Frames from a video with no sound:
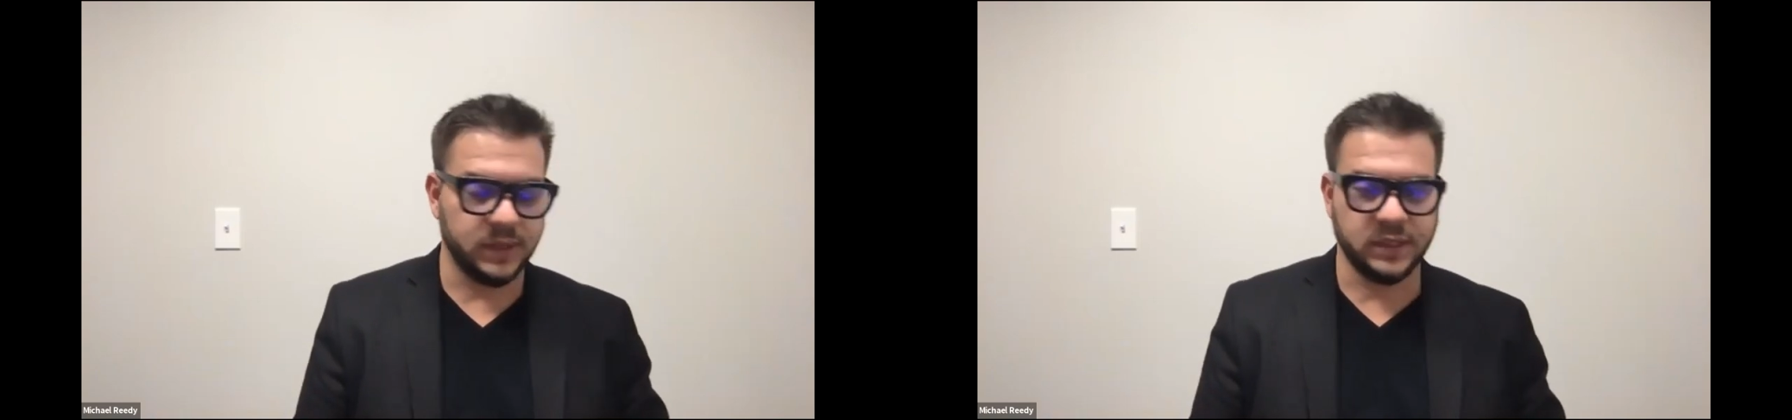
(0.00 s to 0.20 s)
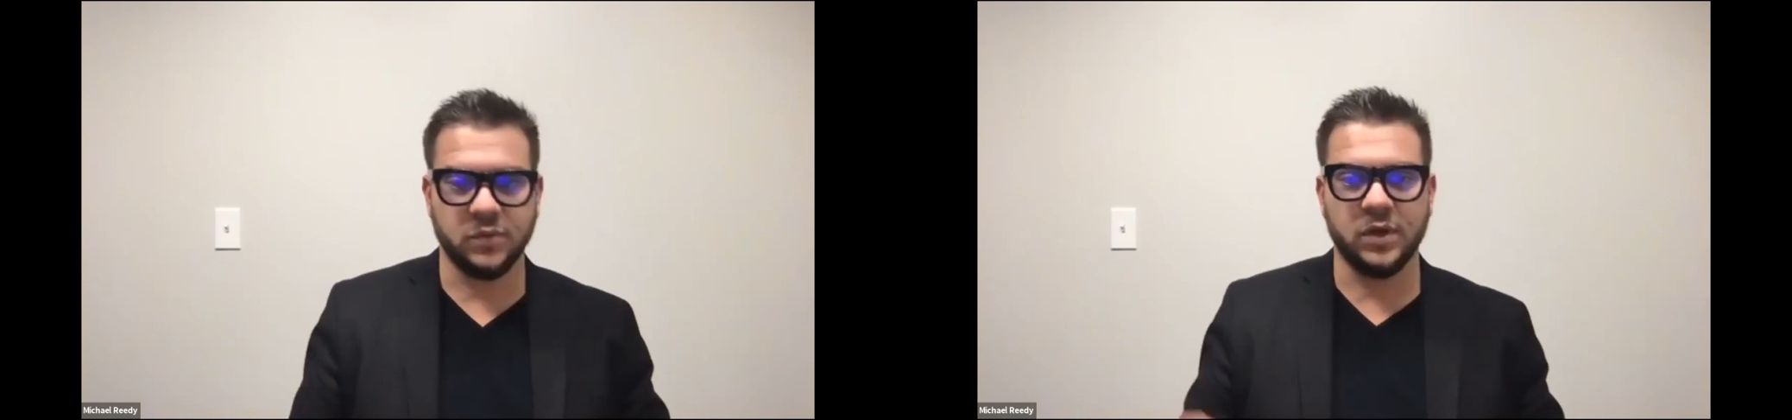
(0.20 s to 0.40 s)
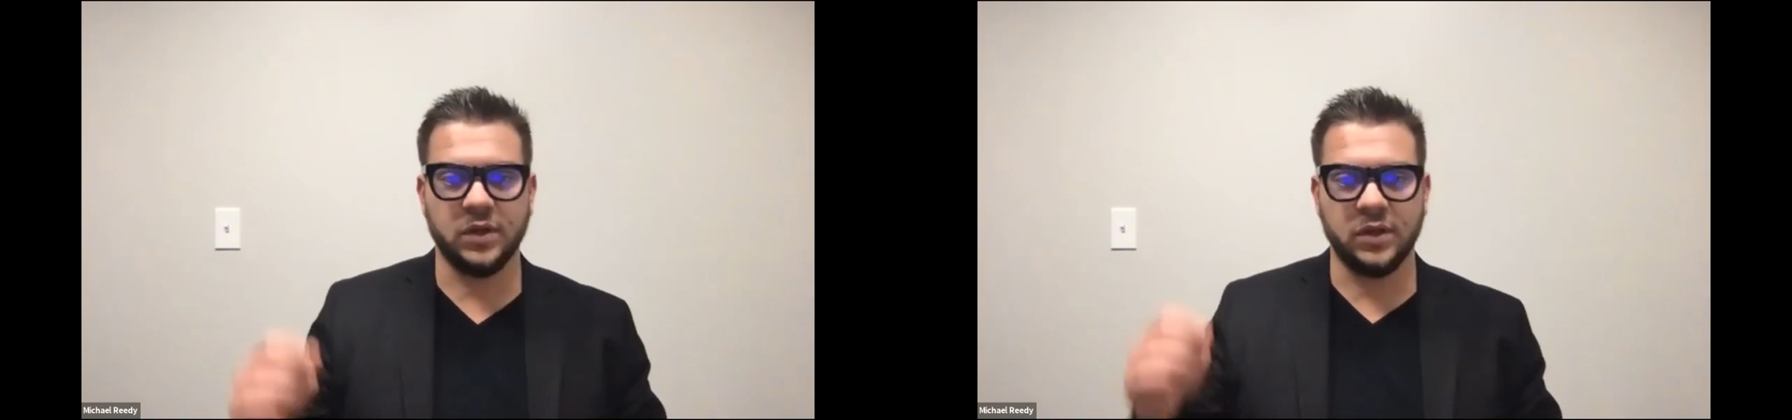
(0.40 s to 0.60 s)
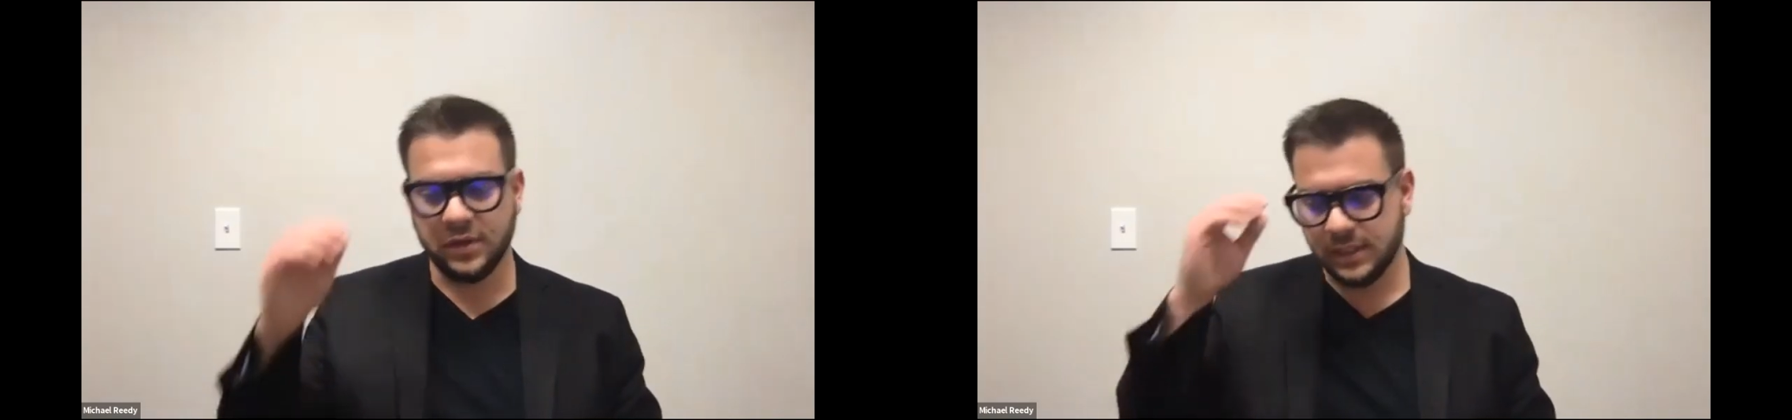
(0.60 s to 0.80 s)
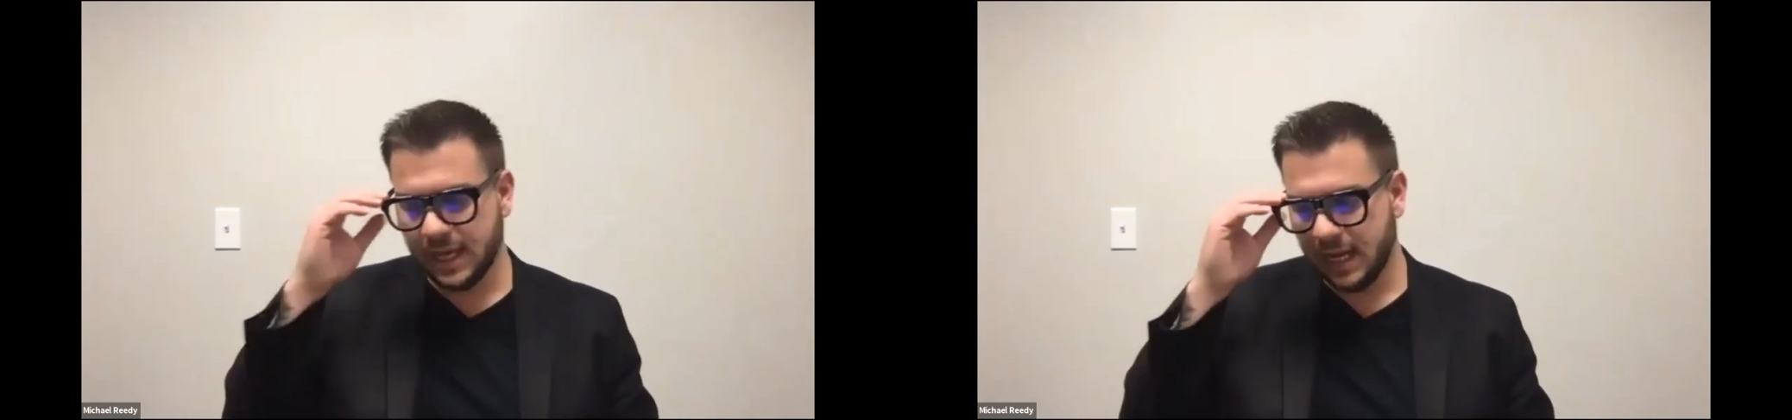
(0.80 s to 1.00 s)
It's one of
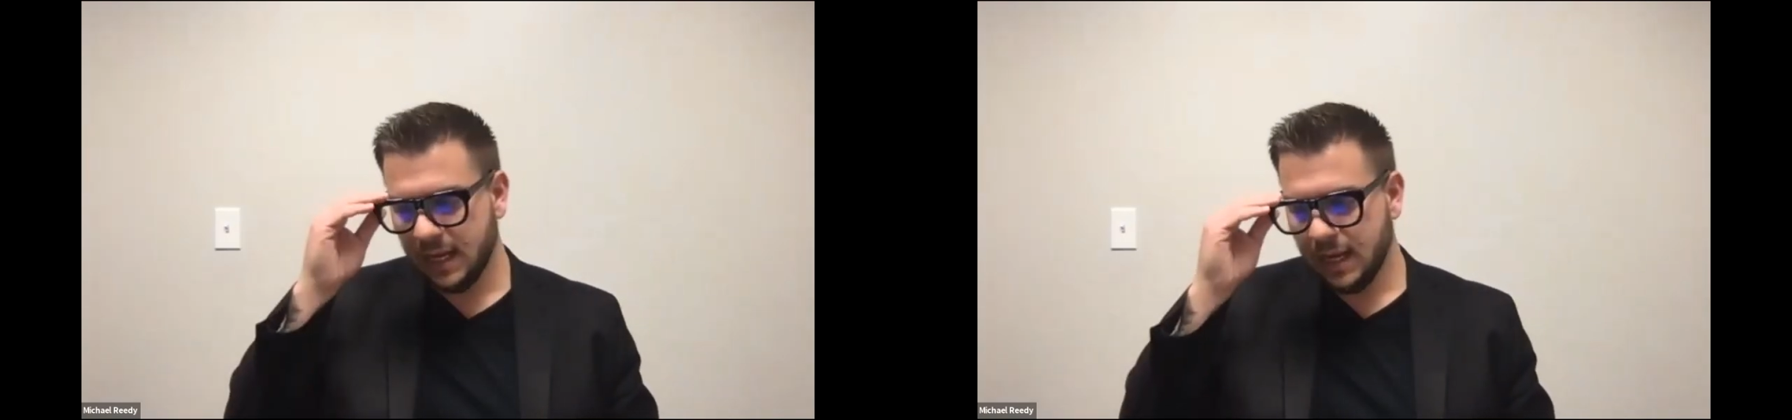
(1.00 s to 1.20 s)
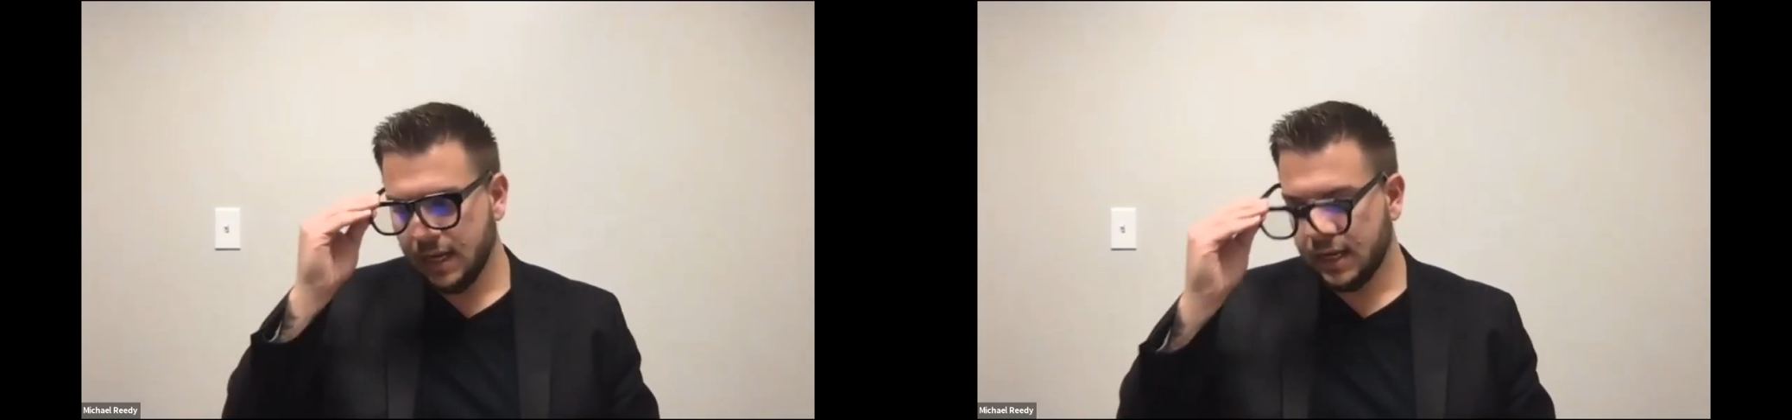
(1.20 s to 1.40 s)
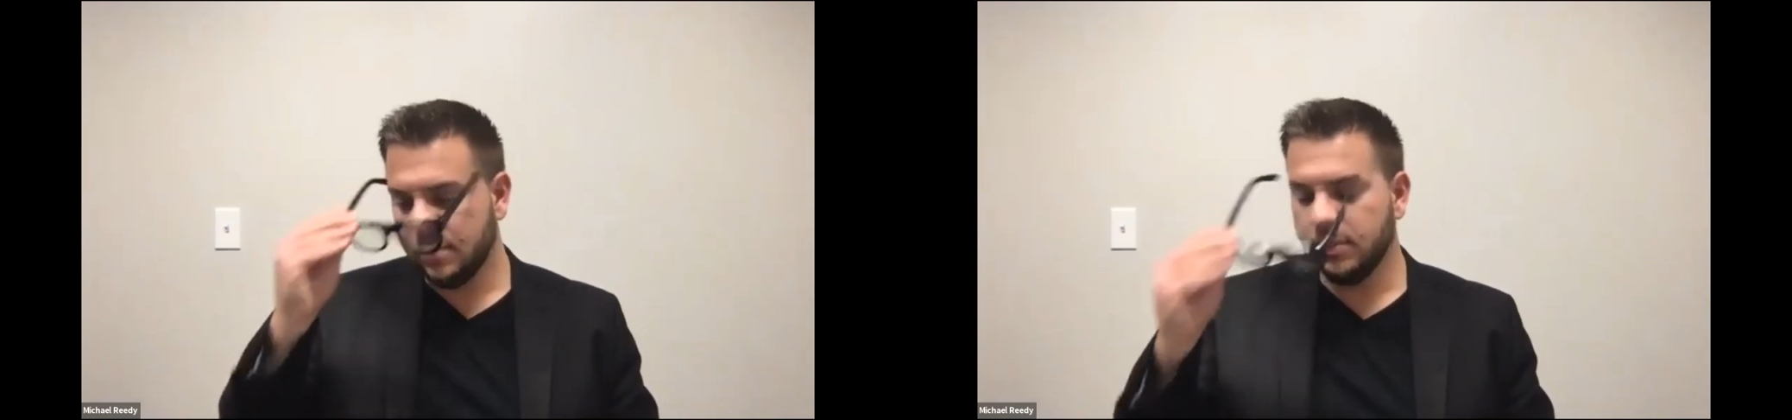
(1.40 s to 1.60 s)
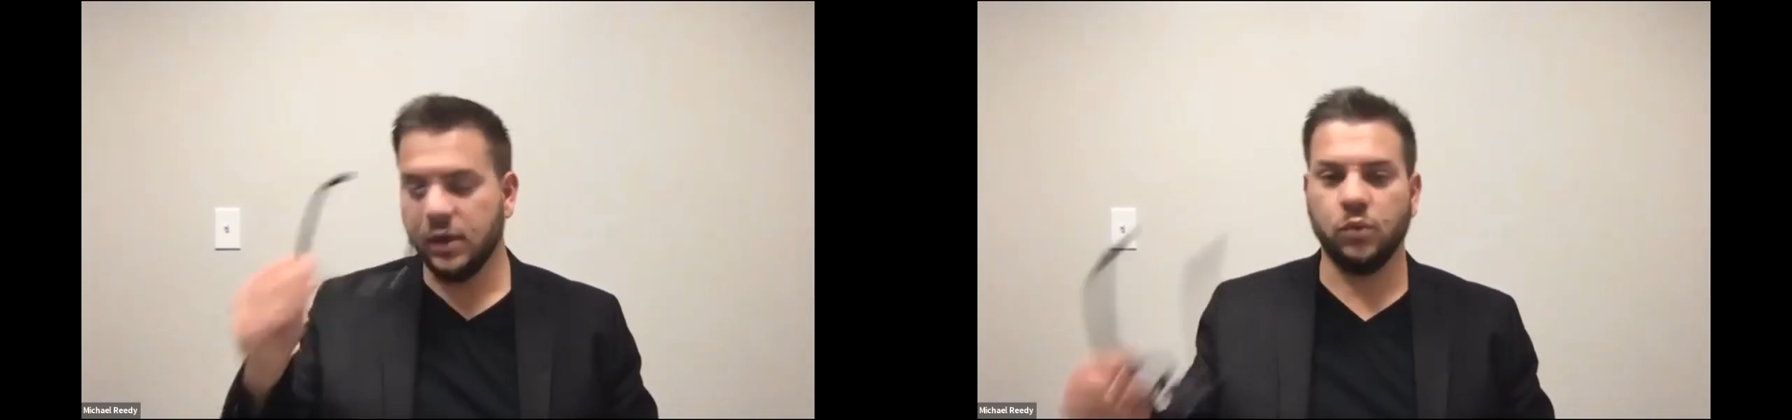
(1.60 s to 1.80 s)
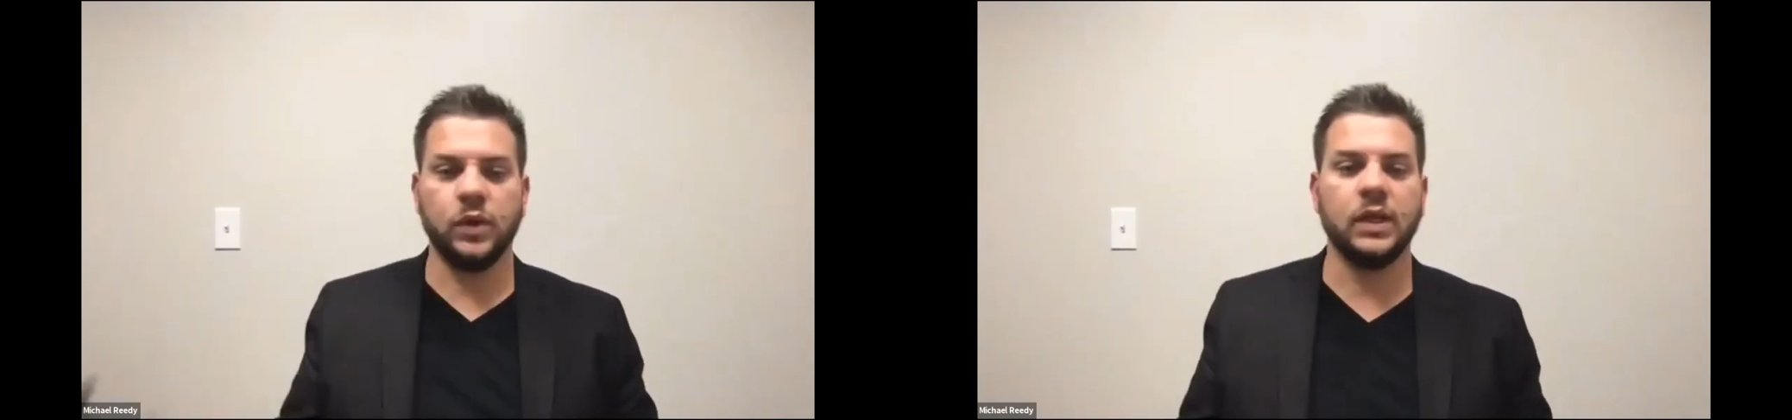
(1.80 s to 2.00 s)
those that can be
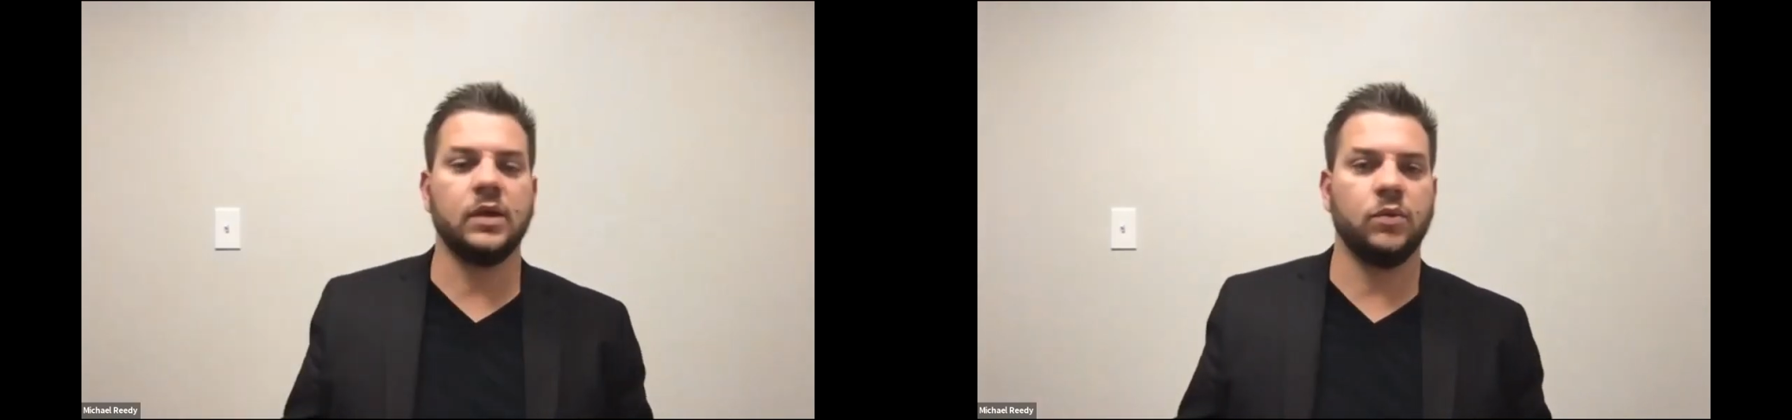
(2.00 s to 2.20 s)
really,